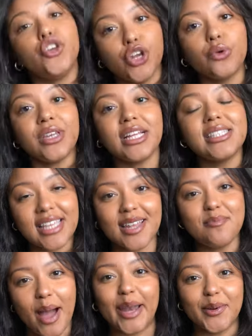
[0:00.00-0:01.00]
you don't need
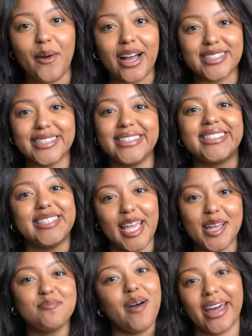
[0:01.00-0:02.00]
10 body washes,
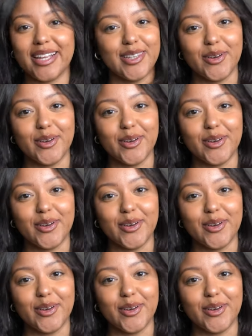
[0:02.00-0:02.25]
10 body